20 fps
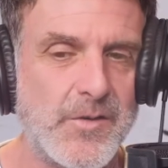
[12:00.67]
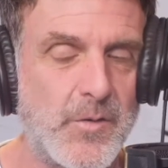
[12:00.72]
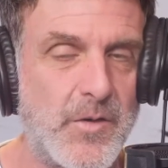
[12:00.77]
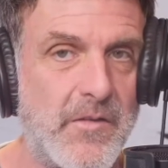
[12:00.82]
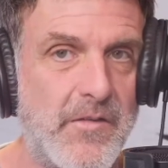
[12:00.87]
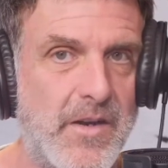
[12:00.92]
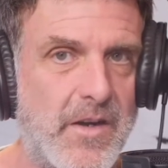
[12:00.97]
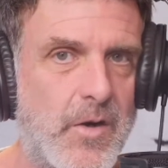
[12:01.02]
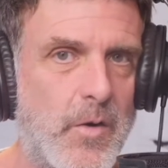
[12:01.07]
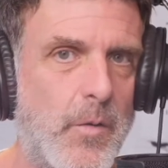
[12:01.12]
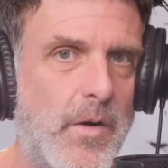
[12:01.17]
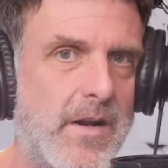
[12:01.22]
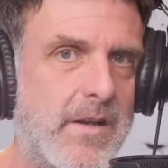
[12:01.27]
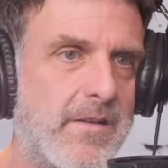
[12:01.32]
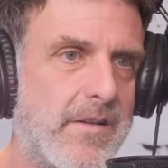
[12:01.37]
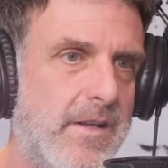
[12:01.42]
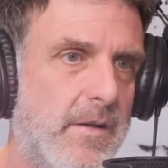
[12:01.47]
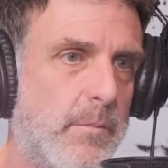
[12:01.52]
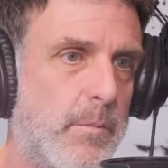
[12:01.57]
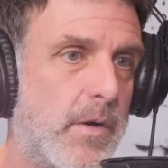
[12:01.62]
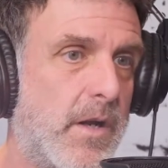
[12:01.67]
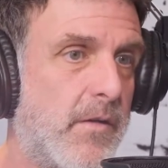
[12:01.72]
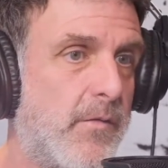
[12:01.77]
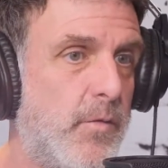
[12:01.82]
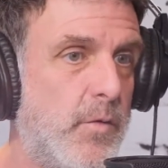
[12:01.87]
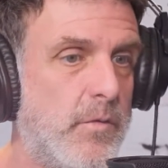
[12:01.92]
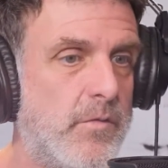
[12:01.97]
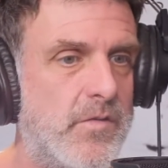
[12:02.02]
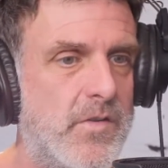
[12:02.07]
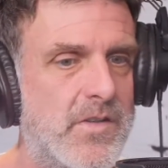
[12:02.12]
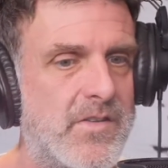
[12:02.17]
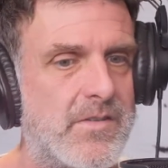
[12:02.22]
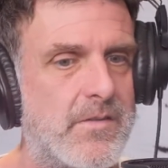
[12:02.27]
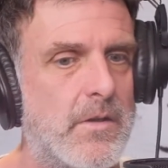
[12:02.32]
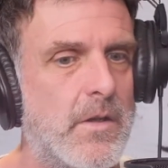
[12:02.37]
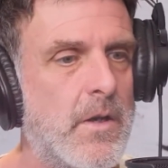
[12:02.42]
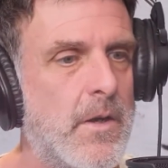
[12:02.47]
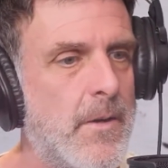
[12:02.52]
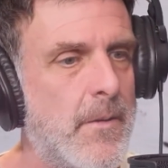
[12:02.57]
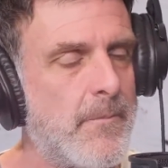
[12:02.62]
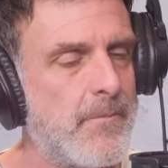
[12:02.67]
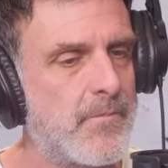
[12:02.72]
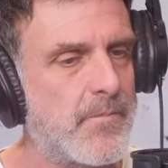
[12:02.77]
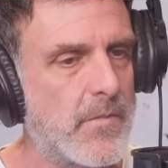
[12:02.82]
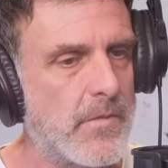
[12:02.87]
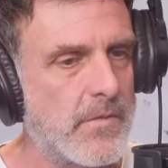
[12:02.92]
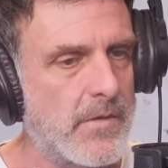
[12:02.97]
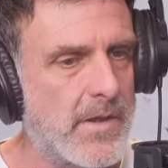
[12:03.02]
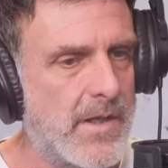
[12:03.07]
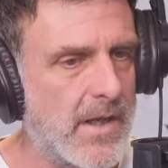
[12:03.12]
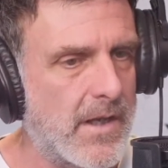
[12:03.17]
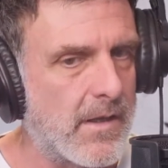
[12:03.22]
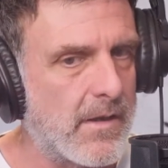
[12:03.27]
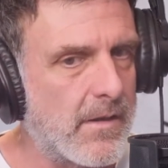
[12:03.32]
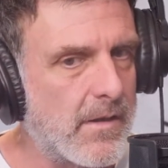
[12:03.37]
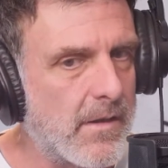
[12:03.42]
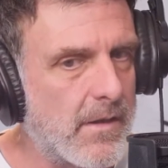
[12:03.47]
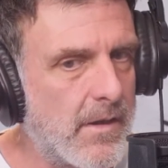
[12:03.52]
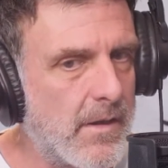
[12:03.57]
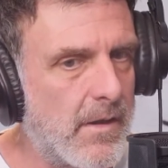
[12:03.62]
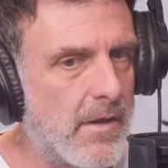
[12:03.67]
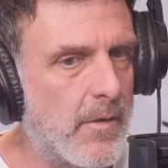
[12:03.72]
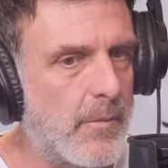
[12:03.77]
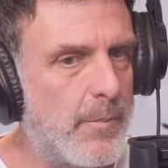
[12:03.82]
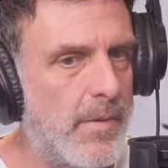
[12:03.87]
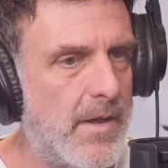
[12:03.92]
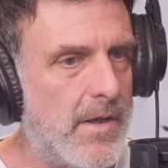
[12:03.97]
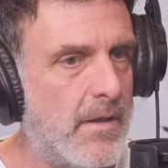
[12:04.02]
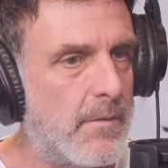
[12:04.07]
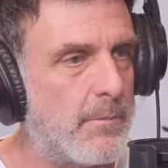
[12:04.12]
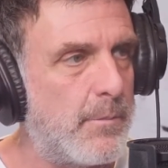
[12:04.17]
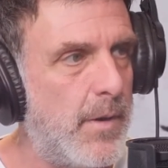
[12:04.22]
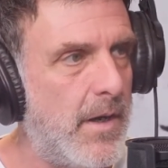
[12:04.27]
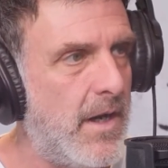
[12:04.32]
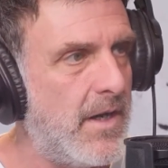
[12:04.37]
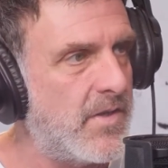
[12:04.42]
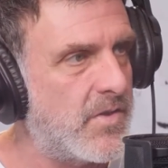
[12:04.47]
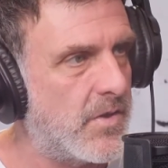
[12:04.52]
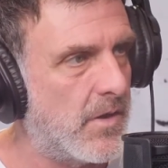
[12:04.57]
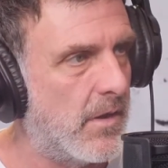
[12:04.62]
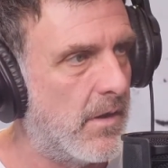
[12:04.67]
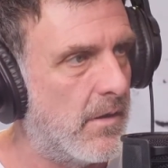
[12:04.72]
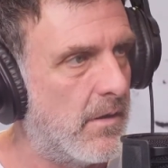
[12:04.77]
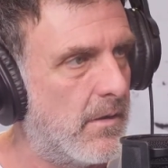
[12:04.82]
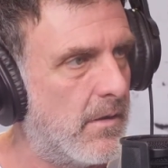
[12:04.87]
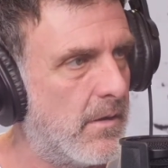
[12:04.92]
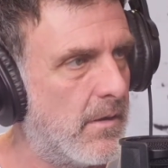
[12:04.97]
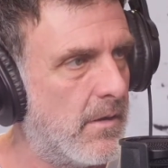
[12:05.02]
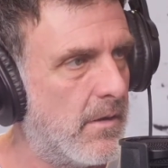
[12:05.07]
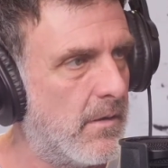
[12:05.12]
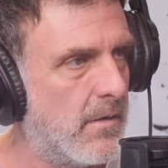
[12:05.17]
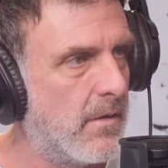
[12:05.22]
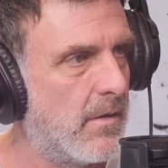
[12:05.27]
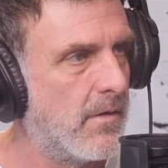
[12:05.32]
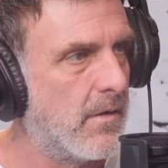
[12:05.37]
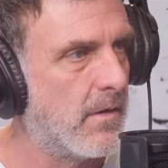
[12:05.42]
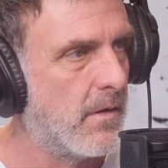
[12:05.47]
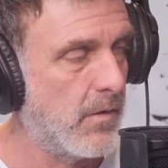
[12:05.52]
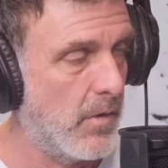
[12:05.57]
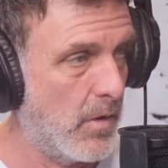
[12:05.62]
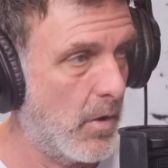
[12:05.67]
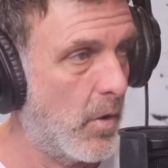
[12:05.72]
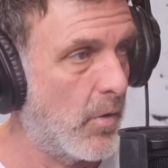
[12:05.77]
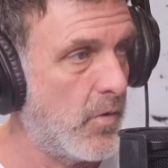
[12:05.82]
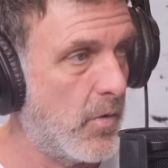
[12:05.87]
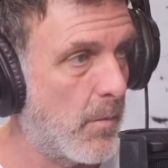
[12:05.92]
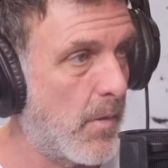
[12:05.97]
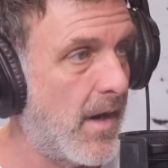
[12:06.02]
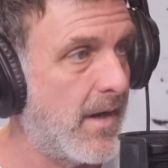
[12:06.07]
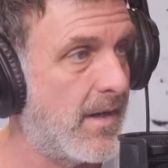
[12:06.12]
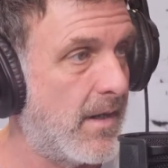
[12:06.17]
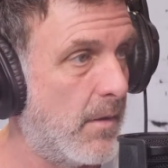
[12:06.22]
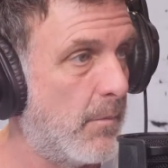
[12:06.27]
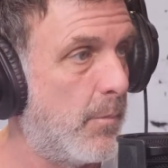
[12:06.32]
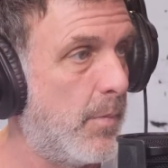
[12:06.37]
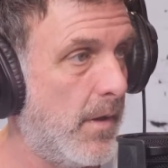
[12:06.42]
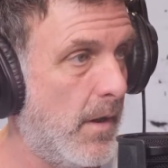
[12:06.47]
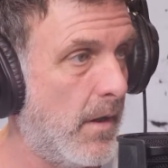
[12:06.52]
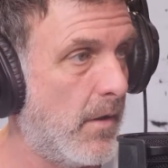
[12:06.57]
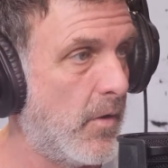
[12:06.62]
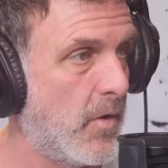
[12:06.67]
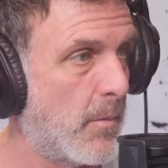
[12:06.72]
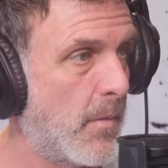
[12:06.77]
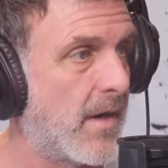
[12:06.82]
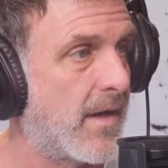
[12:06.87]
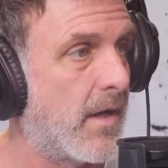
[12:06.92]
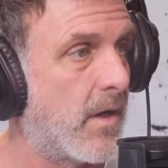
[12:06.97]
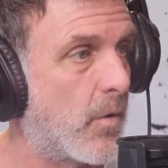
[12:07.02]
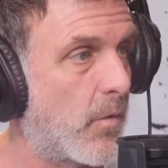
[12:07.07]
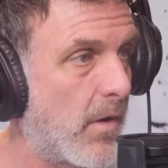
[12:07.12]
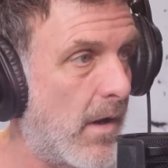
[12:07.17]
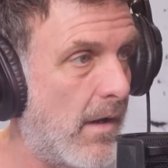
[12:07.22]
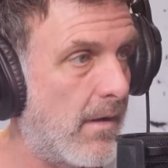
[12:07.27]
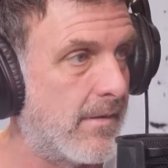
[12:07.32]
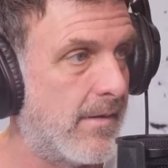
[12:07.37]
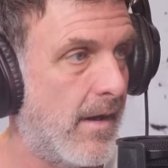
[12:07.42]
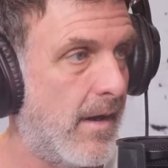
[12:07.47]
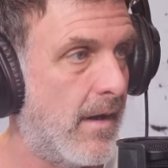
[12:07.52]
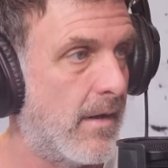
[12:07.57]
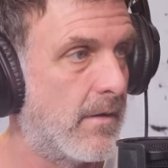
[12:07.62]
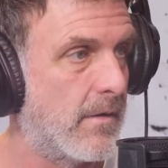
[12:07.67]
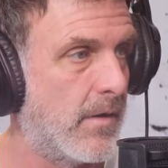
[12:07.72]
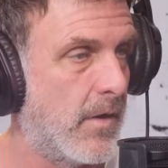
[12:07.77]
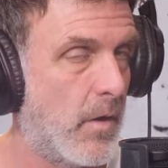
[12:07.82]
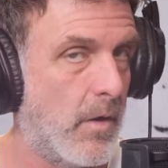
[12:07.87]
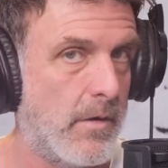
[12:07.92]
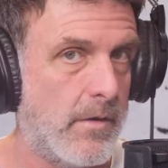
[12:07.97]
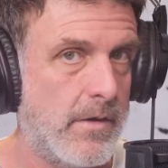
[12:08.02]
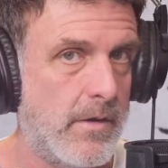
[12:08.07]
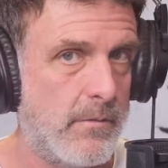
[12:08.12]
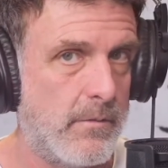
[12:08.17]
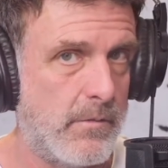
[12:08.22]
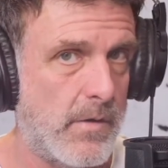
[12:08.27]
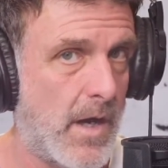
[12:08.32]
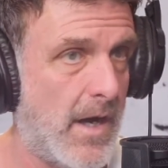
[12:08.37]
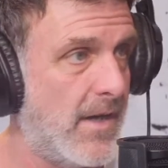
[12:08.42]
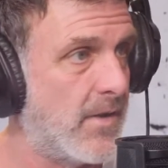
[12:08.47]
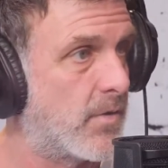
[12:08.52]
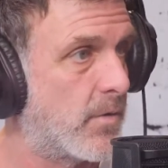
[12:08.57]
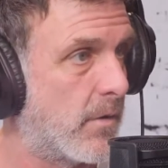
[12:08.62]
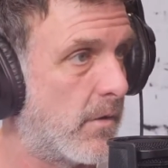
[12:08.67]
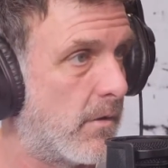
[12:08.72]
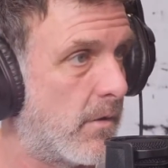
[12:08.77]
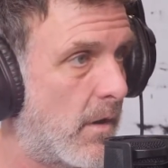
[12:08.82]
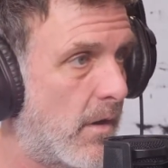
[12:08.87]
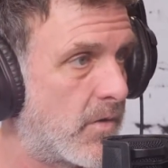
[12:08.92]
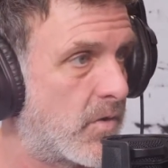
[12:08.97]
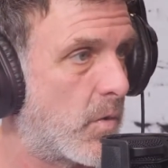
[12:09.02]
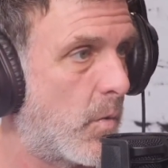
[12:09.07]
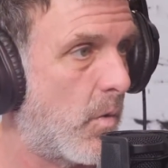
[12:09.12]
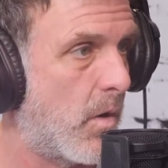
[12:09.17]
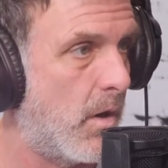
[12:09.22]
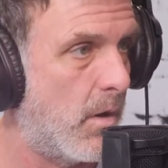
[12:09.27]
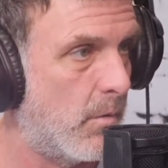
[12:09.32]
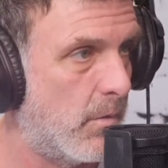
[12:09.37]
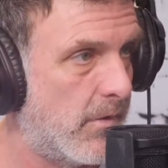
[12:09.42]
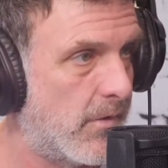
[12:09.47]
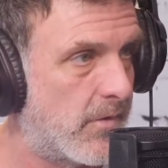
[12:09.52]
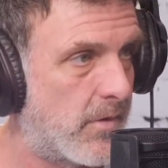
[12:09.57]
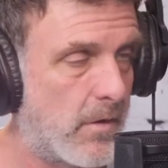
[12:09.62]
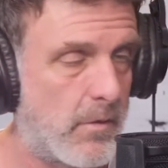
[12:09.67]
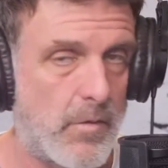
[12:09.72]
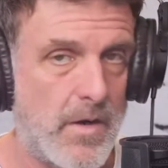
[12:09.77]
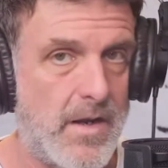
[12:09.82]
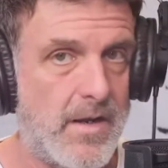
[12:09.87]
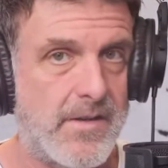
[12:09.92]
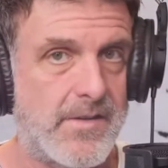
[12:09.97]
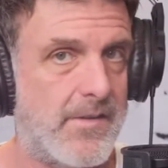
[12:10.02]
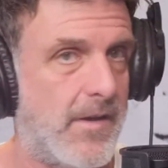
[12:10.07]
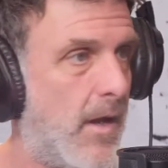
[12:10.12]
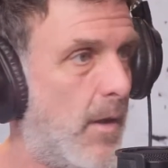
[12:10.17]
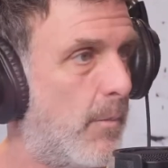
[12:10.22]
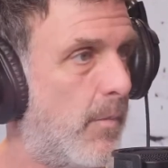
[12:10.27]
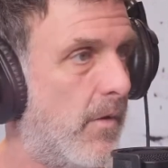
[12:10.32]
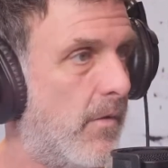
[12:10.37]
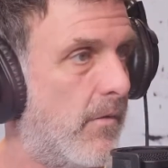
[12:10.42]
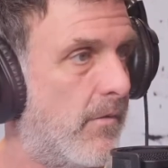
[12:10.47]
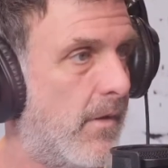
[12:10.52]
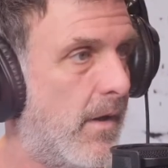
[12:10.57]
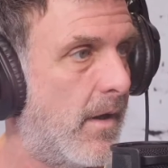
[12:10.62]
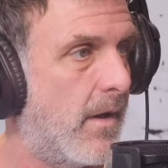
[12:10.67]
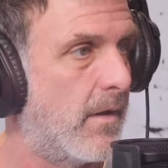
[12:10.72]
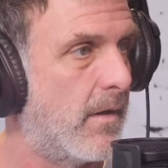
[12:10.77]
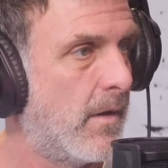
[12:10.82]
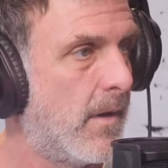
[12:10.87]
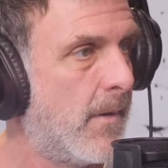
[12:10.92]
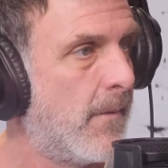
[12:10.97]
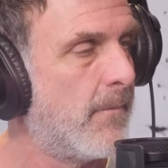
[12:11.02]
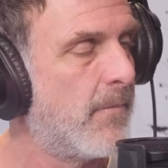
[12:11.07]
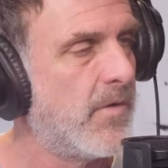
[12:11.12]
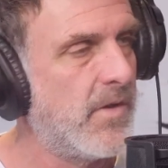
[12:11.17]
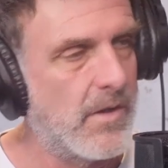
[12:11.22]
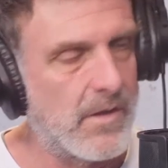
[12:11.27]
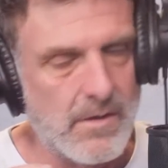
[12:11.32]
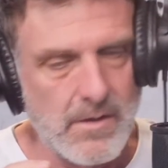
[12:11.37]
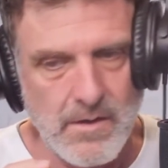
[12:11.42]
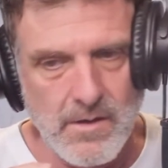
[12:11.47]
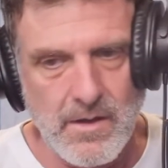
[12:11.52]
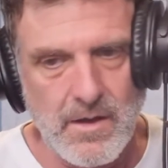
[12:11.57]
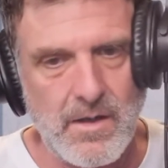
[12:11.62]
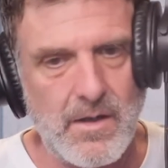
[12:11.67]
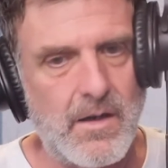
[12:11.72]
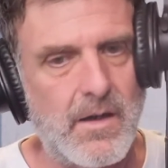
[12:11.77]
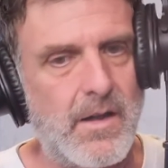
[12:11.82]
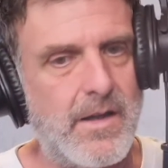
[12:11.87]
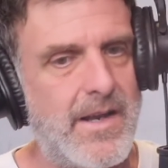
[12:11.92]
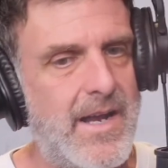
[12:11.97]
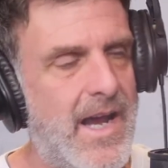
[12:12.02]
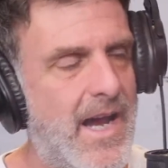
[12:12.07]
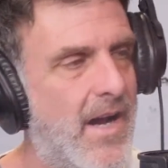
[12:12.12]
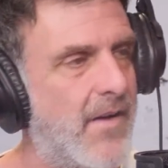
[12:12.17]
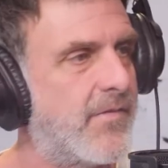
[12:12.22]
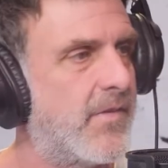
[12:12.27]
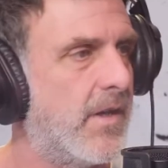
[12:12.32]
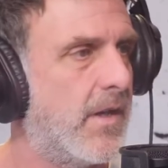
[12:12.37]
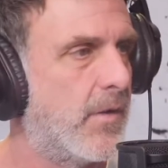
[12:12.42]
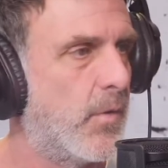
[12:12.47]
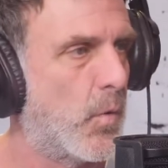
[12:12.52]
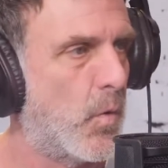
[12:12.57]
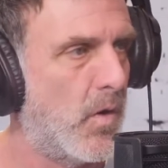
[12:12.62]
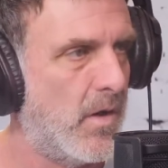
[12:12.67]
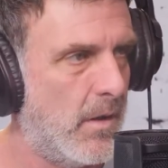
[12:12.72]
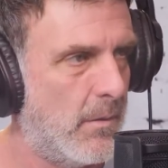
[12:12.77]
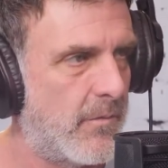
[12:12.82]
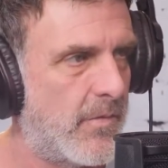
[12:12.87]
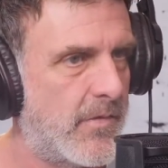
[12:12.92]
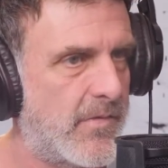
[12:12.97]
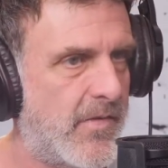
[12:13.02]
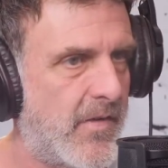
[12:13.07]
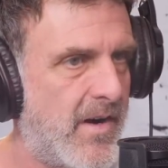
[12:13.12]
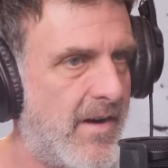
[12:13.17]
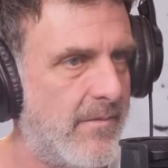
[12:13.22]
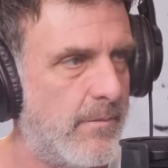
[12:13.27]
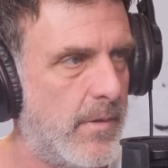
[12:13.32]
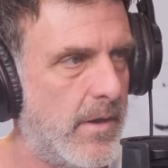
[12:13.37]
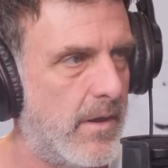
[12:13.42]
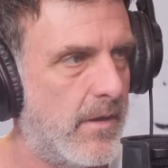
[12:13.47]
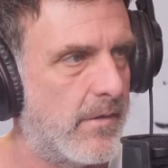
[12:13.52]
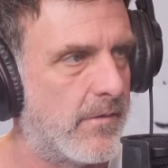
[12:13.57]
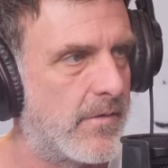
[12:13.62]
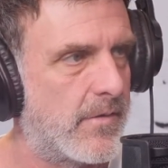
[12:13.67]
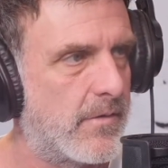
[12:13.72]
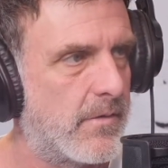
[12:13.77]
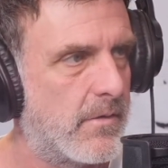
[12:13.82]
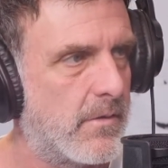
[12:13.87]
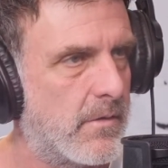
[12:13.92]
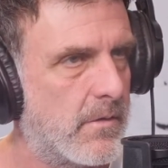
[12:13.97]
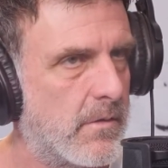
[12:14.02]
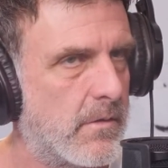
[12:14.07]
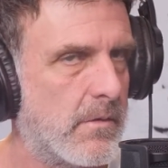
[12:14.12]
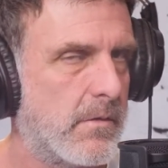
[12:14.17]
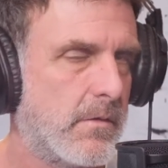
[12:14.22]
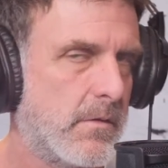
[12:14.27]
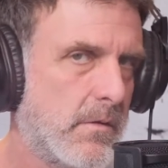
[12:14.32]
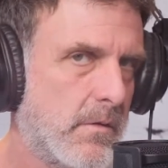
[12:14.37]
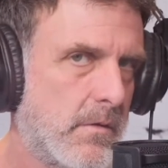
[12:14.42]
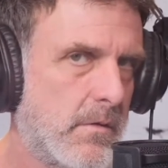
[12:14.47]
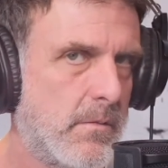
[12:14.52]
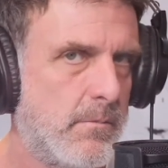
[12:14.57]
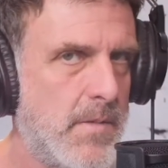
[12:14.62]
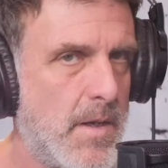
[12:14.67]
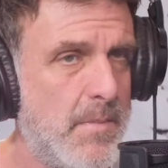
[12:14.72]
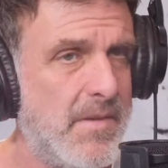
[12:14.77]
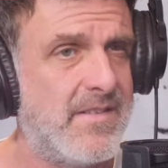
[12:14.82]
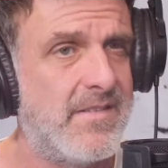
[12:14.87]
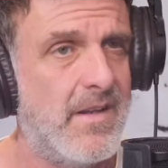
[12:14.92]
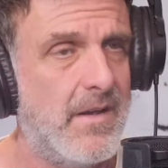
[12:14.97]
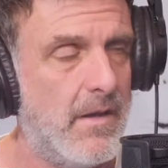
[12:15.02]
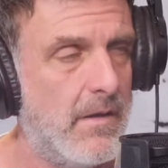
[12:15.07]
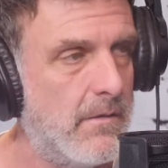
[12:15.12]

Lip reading: everything correctly, but if you just get a little bit impatient, you might get bit or you might get growled at. Nigel, our Chihuahua, is a great example of that. You literally have to ignore him for 5 minutes, maybe 10.